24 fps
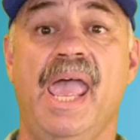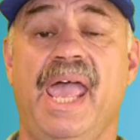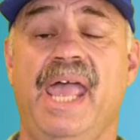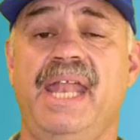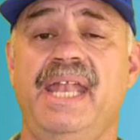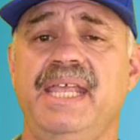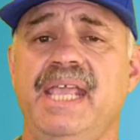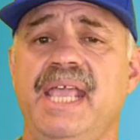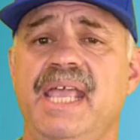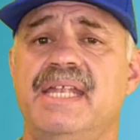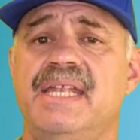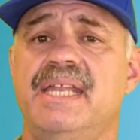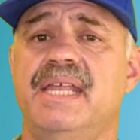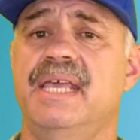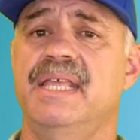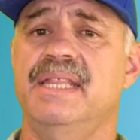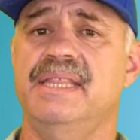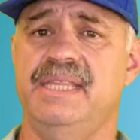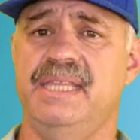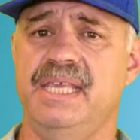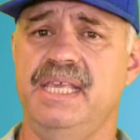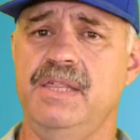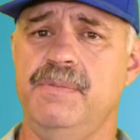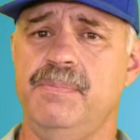And again,
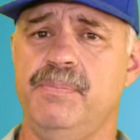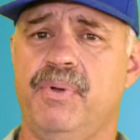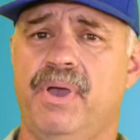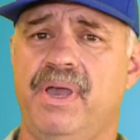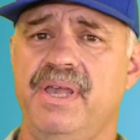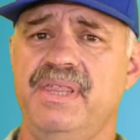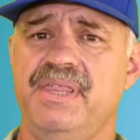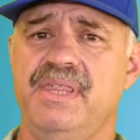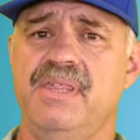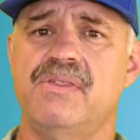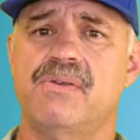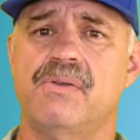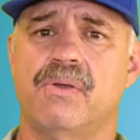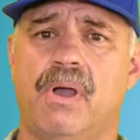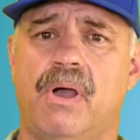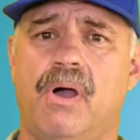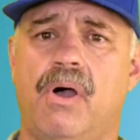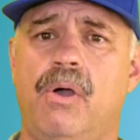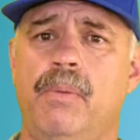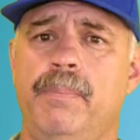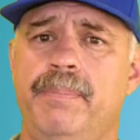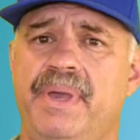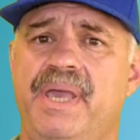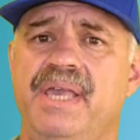these prices are
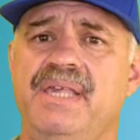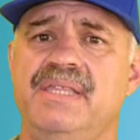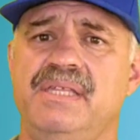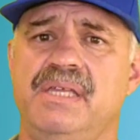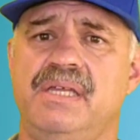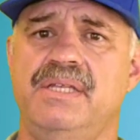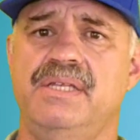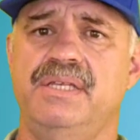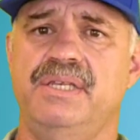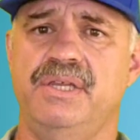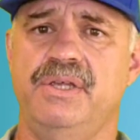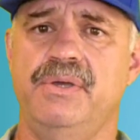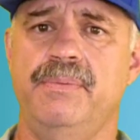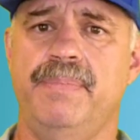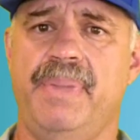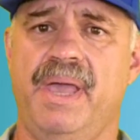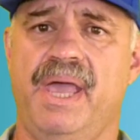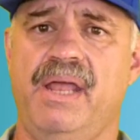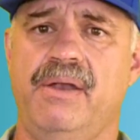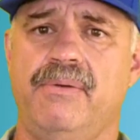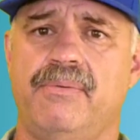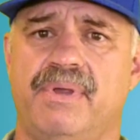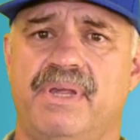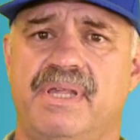all based on new
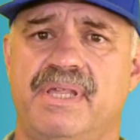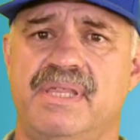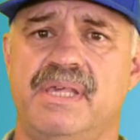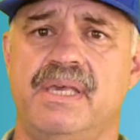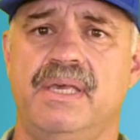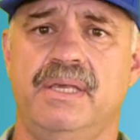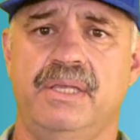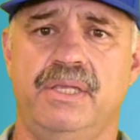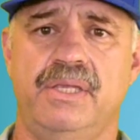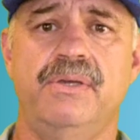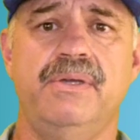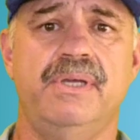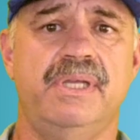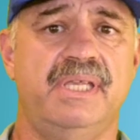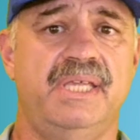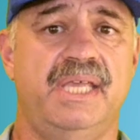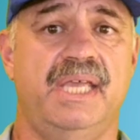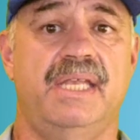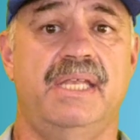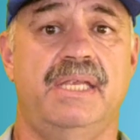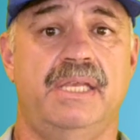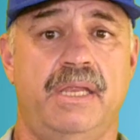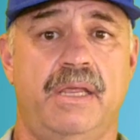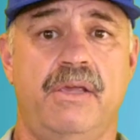batteries. You can
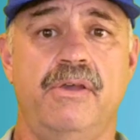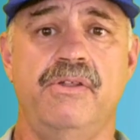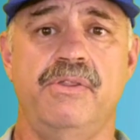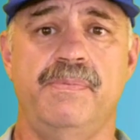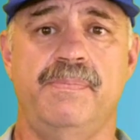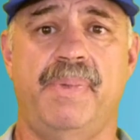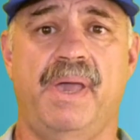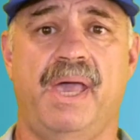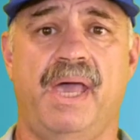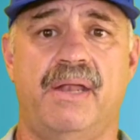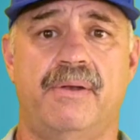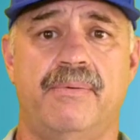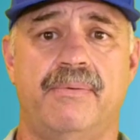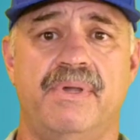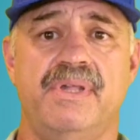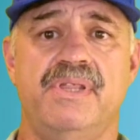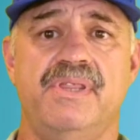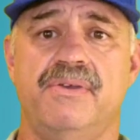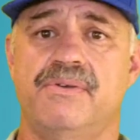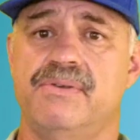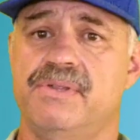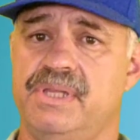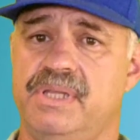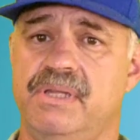get used
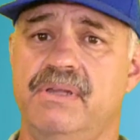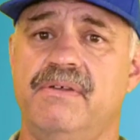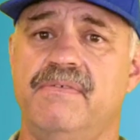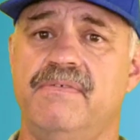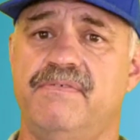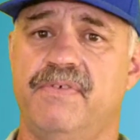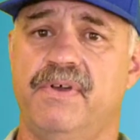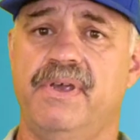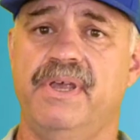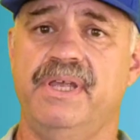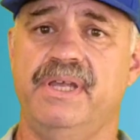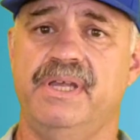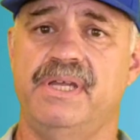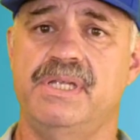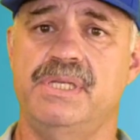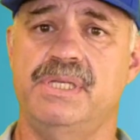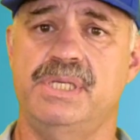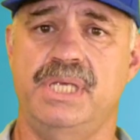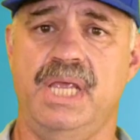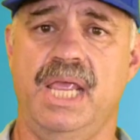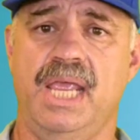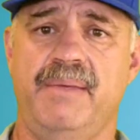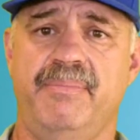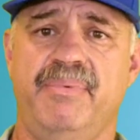batteries that are still in very good
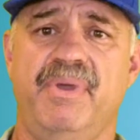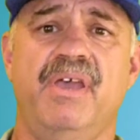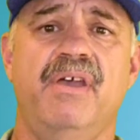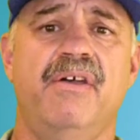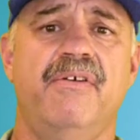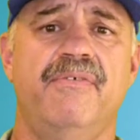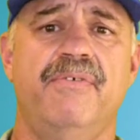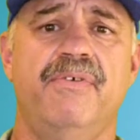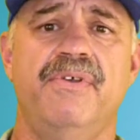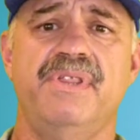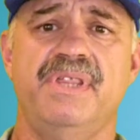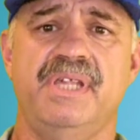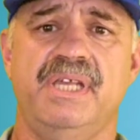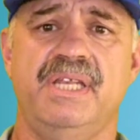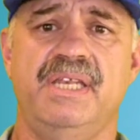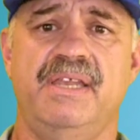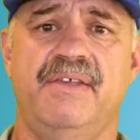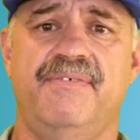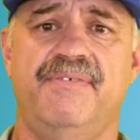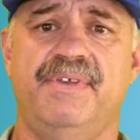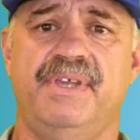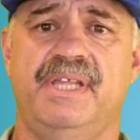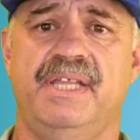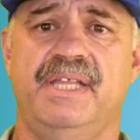shape for
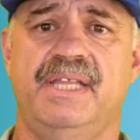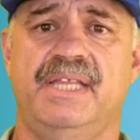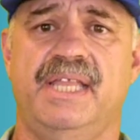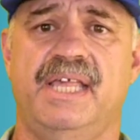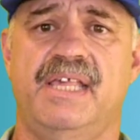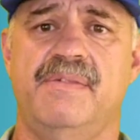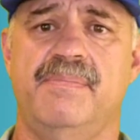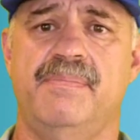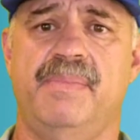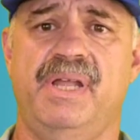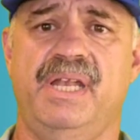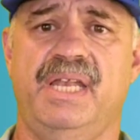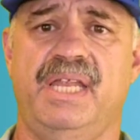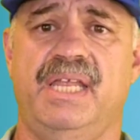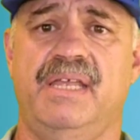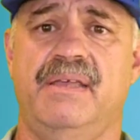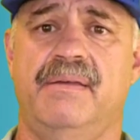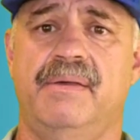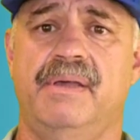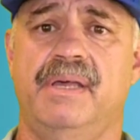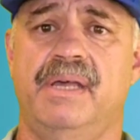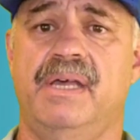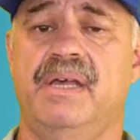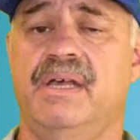significantly less money.
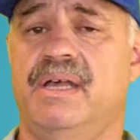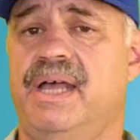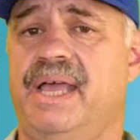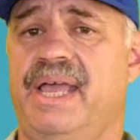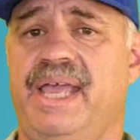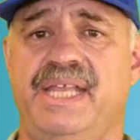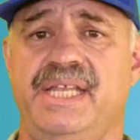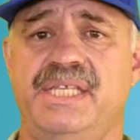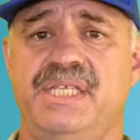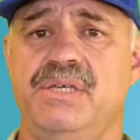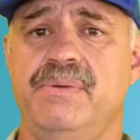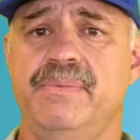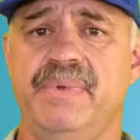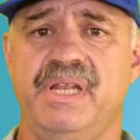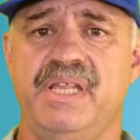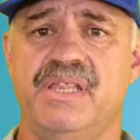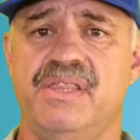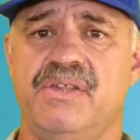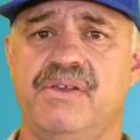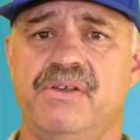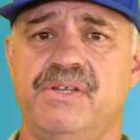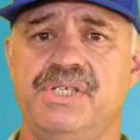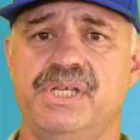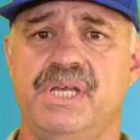A 2-minute
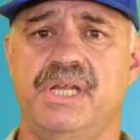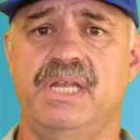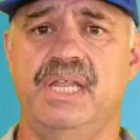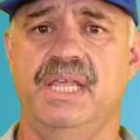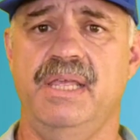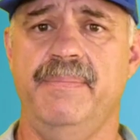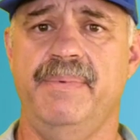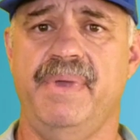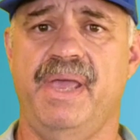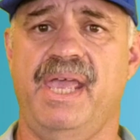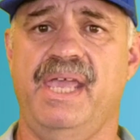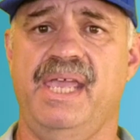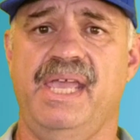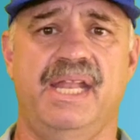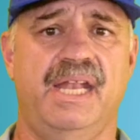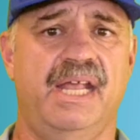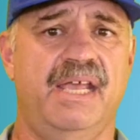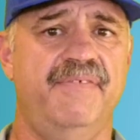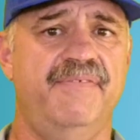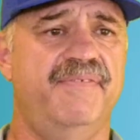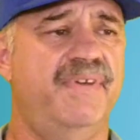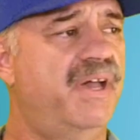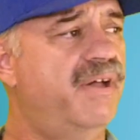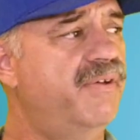search on eBay, and
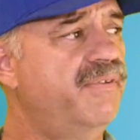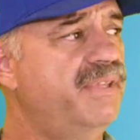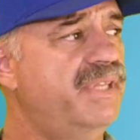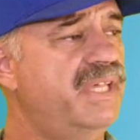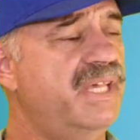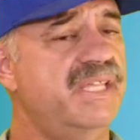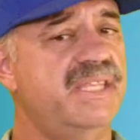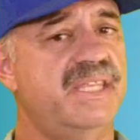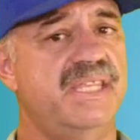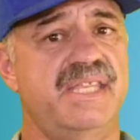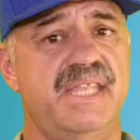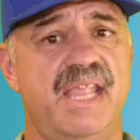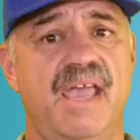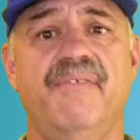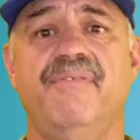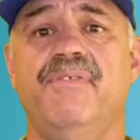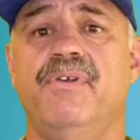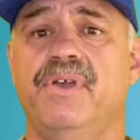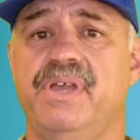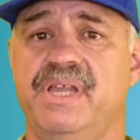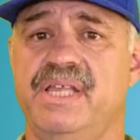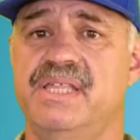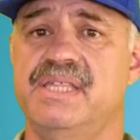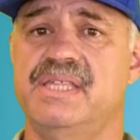I found this
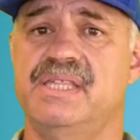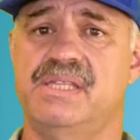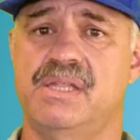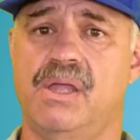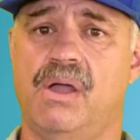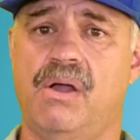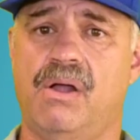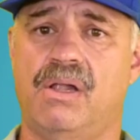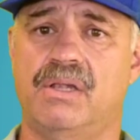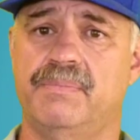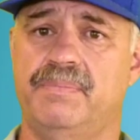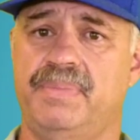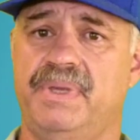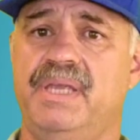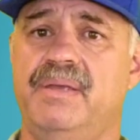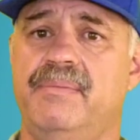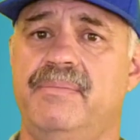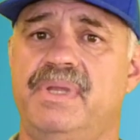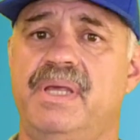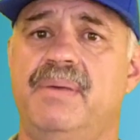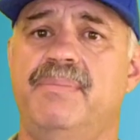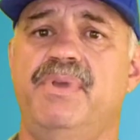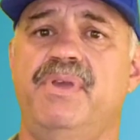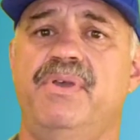never installed
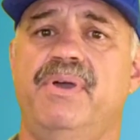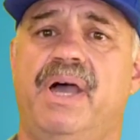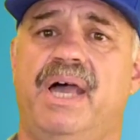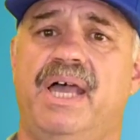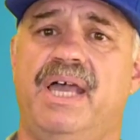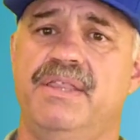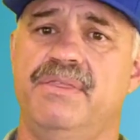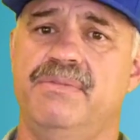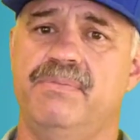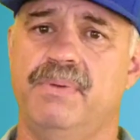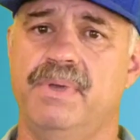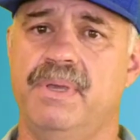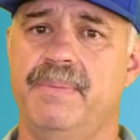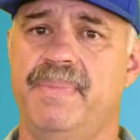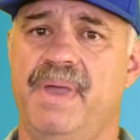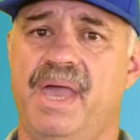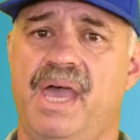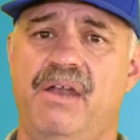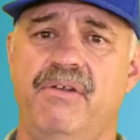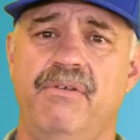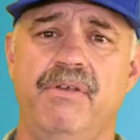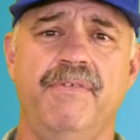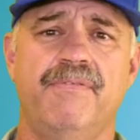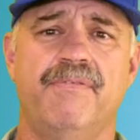BMW i3
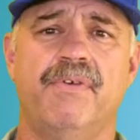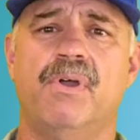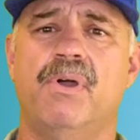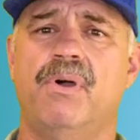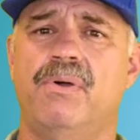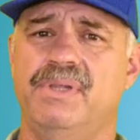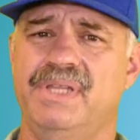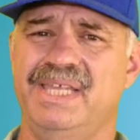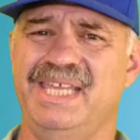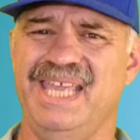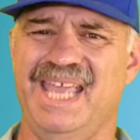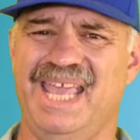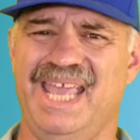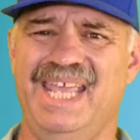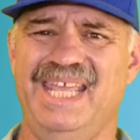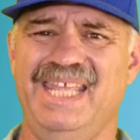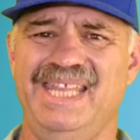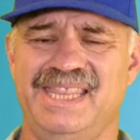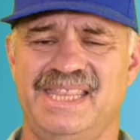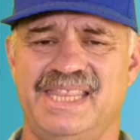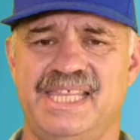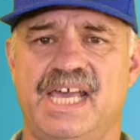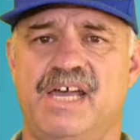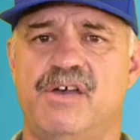battery for only
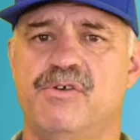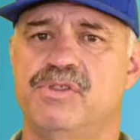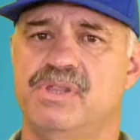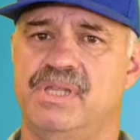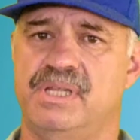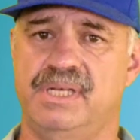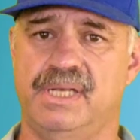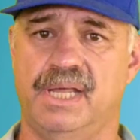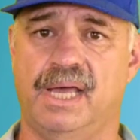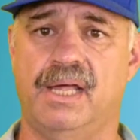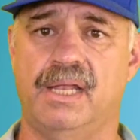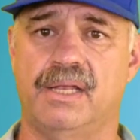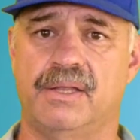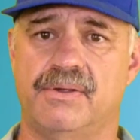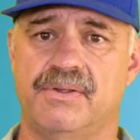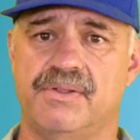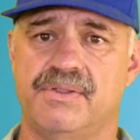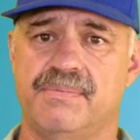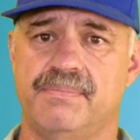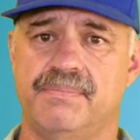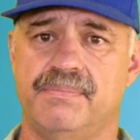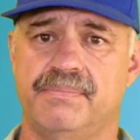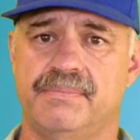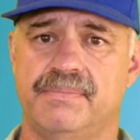
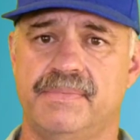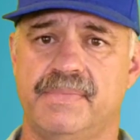$8,000.